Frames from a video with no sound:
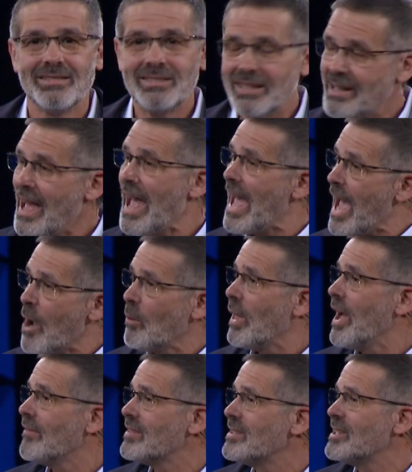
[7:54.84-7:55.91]
Today, I will
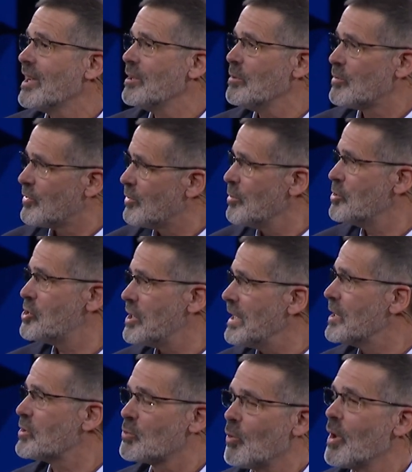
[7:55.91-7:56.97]
have to tell you,
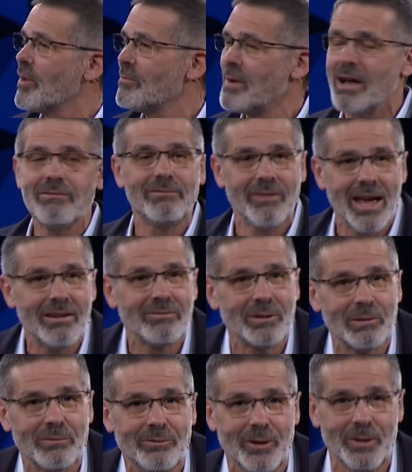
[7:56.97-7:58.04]
sushi is one of my
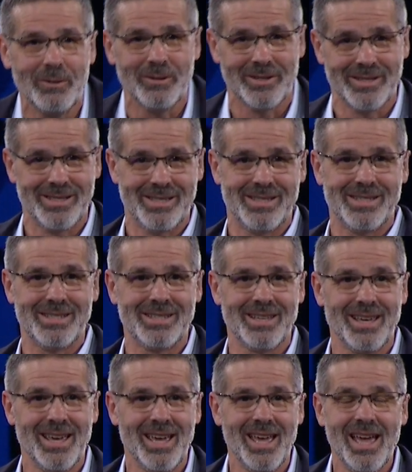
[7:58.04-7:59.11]
favorite foods.
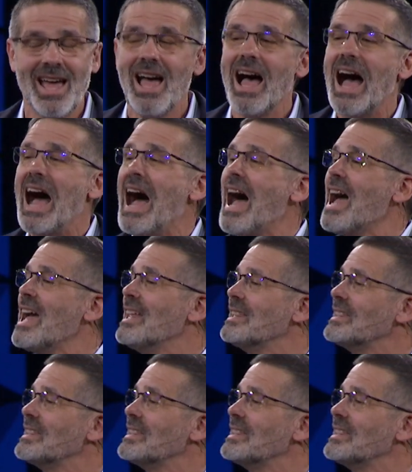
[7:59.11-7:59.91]
I